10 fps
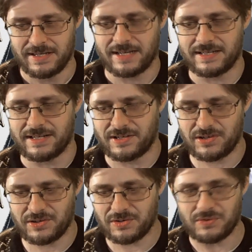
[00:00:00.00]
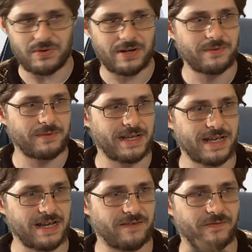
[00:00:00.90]
and in two, we
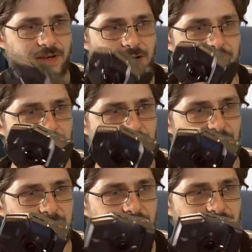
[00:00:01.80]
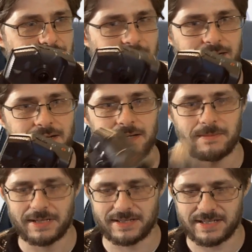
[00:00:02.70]
have our Zoom Q2N
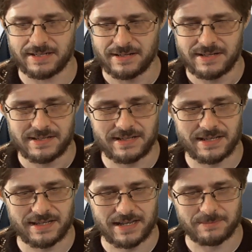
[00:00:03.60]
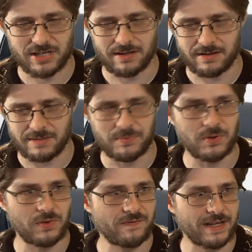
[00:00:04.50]
plugged in to the other capture card,
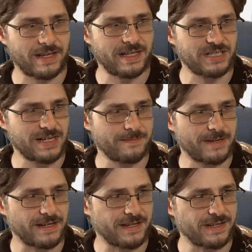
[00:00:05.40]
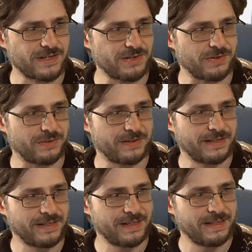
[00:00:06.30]
both via HDMI. So,
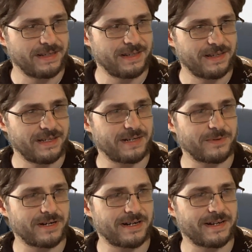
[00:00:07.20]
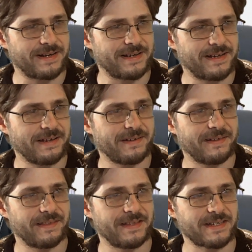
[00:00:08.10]
in one,
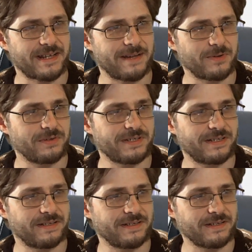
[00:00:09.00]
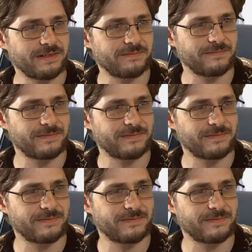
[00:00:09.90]
there's our camcorder. There you go.